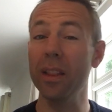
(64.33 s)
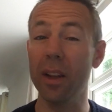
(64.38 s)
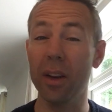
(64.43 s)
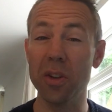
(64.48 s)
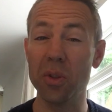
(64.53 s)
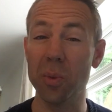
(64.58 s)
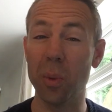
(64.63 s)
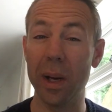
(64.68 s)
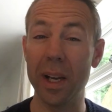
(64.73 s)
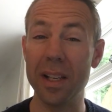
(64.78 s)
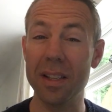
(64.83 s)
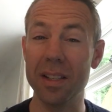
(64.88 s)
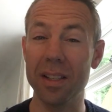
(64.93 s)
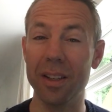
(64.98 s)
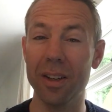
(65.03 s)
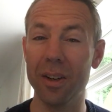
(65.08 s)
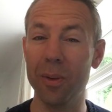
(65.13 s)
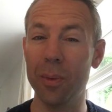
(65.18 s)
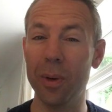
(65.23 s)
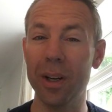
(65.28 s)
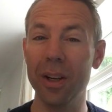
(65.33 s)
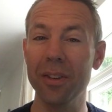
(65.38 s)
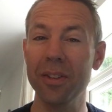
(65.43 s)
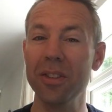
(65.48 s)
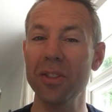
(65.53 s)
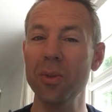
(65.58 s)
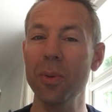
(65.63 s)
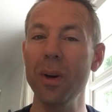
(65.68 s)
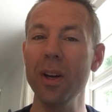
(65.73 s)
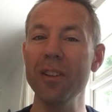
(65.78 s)
in those ways in our world.
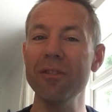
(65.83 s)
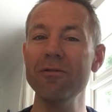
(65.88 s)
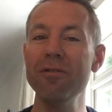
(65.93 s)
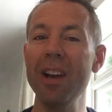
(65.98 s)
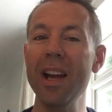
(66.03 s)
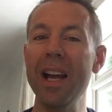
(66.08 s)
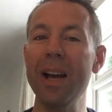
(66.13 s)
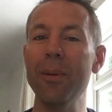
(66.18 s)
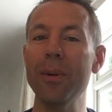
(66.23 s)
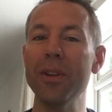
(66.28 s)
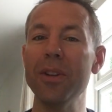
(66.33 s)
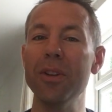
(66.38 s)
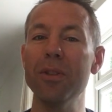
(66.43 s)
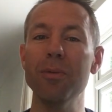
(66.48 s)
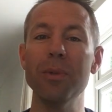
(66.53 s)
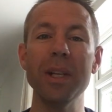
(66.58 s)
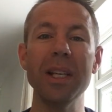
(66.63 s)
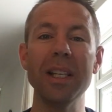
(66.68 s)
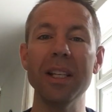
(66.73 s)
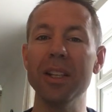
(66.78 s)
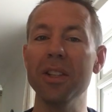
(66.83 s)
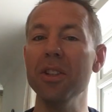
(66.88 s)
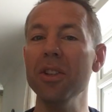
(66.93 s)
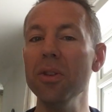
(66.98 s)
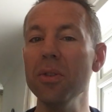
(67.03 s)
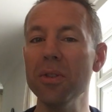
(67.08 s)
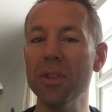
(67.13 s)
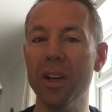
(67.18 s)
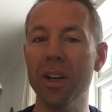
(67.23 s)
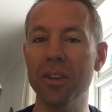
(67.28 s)
It's quite rare when you're reading a
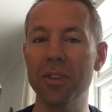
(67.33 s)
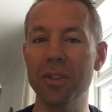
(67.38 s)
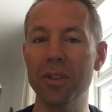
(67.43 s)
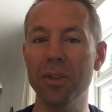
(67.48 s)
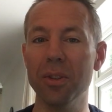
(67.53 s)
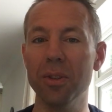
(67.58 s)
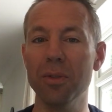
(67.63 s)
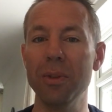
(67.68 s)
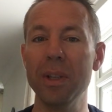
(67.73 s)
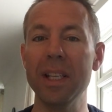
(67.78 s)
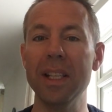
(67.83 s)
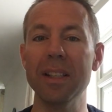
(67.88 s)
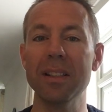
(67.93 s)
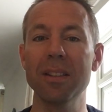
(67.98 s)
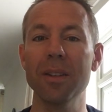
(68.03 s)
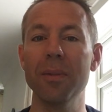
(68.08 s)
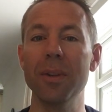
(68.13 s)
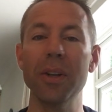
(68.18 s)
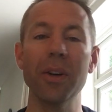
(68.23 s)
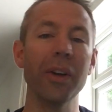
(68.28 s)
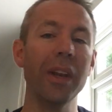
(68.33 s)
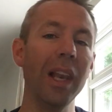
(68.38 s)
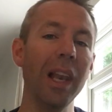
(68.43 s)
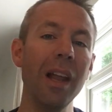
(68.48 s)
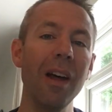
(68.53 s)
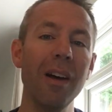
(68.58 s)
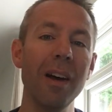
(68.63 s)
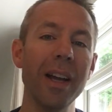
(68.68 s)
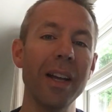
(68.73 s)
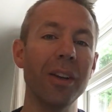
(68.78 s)
news article or reading something
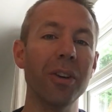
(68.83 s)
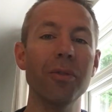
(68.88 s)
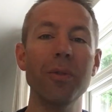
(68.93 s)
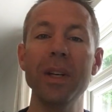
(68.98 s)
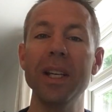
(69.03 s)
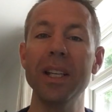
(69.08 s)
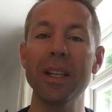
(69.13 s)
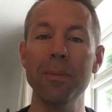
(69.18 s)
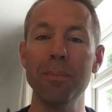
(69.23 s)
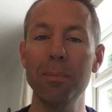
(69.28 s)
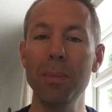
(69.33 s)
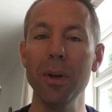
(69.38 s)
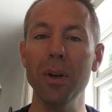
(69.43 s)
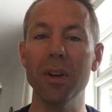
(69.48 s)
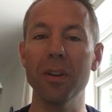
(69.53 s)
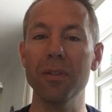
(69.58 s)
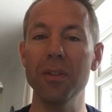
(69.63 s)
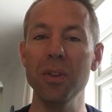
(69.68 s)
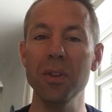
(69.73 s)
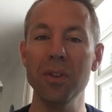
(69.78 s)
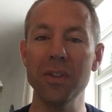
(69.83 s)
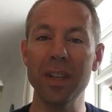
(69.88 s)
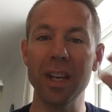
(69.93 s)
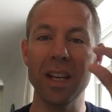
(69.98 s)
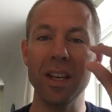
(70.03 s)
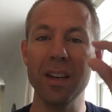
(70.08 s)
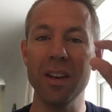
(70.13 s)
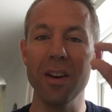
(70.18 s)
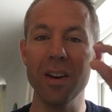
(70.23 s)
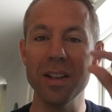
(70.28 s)
online or reading a book for you to
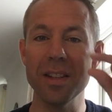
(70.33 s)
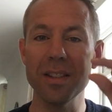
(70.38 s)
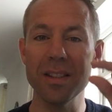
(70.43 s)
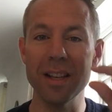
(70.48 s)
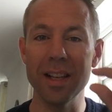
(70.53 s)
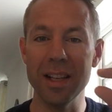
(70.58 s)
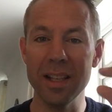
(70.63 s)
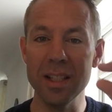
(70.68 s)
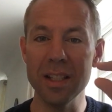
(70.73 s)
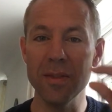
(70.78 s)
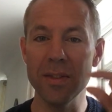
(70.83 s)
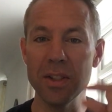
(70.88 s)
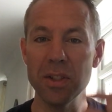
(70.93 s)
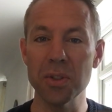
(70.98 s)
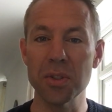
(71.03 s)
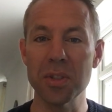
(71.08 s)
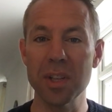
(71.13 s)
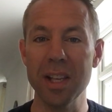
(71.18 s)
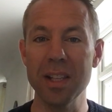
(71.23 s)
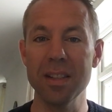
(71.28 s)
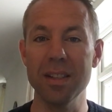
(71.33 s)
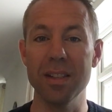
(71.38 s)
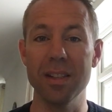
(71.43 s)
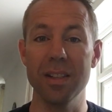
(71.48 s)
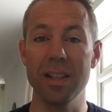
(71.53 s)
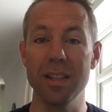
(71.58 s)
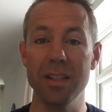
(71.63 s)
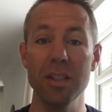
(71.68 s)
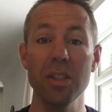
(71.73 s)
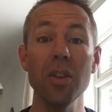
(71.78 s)
get nice individual
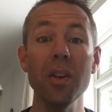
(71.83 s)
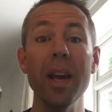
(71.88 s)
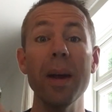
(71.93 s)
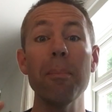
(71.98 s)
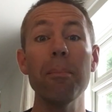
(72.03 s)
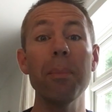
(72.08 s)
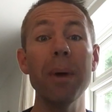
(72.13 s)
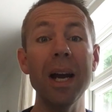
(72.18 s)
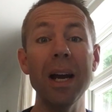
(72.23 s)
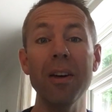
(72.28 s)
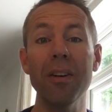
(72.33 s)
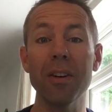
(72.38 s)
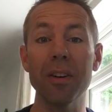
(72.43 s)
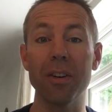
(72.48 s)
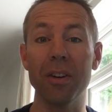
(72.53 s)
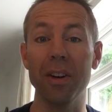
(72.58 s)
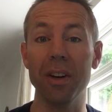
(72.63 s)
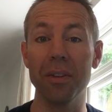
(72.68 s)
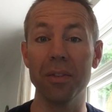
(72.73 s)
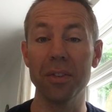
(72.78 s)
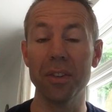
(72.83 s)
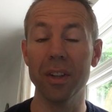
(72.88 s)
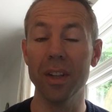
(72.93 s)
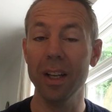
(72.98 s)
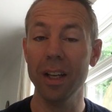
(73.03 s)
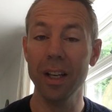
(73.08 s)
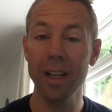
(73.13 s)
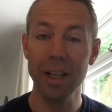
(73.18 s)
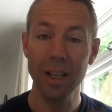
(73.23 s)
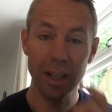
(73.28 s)
sentences. You get paragraphs.
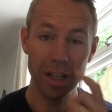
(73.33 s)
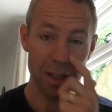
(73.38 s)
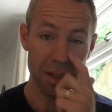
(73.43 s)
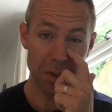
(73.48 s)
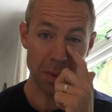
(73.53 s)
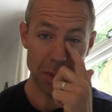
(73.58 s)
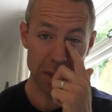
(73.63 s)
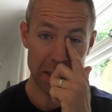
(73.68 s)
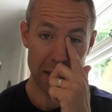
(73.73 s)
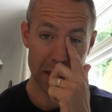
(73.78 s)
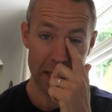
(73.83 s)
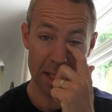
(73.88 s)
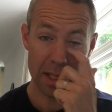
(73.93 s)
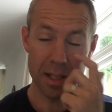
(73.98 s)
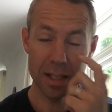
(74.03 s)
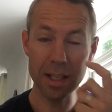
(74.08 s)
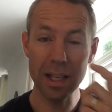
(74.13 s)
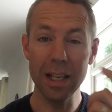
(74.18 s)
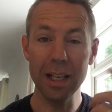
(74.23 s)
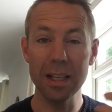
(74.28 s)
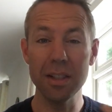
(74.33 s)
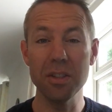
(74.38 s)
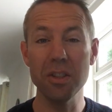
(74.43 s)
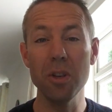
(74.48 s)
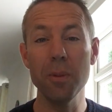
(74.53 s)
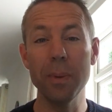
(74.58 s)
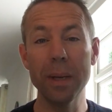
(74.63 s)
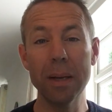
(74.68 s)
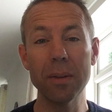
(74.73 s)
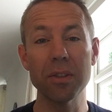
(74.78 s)
And so a key skill is
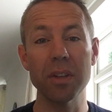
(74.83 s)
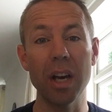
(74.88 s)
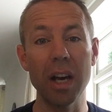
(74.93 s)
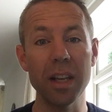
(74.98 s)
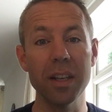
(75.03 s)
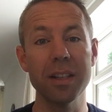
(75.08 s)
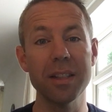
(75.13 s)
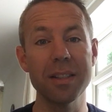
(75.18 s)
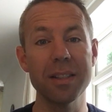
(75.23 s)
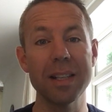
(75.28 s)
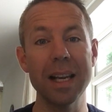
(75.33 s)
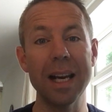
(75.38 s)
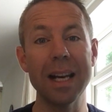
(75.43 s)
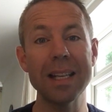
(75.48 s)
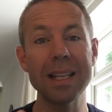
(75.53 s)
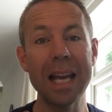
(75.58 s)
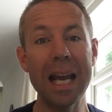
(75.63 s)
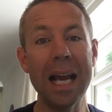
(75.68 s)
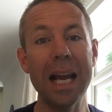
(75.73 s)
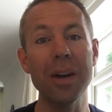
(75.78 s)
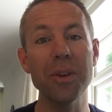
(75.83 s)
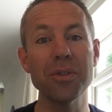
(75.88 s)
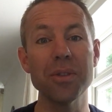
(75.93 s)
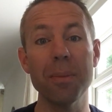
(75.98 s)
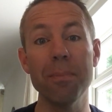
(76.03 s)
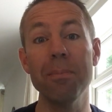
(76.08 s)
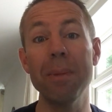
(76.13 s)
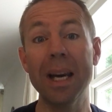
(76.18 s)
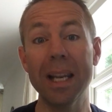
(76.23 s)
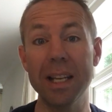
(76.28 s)
you being able to understand how to
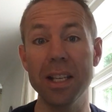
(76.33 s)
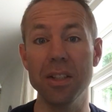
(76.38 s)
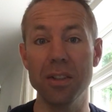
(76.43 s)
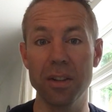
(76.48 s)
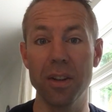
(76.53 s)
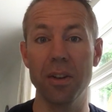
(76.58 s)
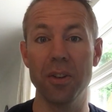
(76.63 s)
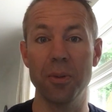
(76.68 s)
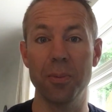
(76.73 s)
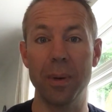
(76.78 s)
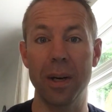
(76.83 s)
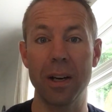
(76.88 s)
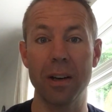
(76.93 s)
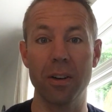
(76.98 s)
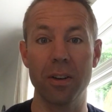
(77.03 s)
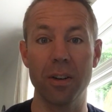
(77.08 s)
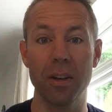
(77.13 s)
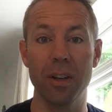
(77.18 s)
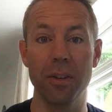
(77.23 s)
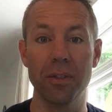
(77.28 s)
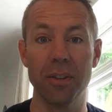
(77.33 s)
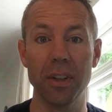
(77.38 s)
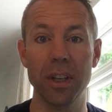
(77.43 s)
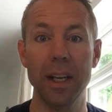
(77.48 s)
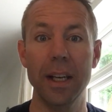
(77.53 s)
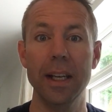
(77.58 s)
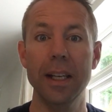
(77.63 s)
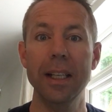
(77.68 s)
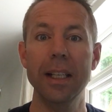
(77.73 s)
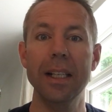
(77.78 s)
manage those paragraphs.
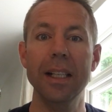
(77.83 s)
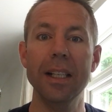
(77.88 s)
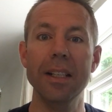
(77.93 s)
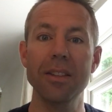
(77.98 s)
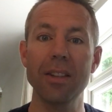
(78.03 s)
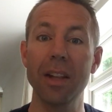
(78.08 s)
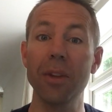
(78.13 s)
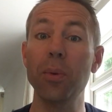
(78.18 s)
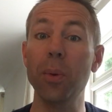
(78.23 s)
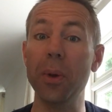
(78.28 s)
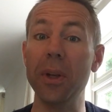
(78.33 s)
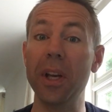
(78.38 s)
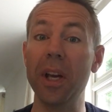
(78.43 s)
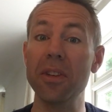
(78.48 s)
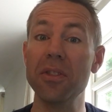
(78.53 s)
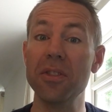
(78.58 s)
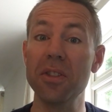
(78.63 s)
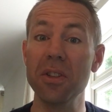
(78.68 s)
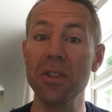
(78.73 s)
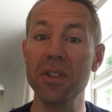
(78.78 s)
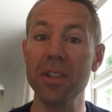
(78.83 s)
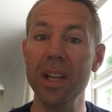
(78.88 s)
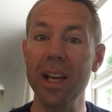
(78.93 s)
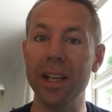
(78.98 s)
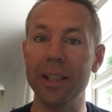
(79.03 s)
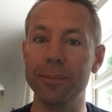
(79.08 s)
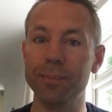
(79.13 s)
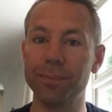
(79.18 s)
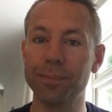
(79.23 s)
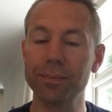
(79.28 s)
So that's what you're going to do
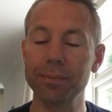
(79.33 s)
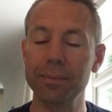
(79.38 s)
today.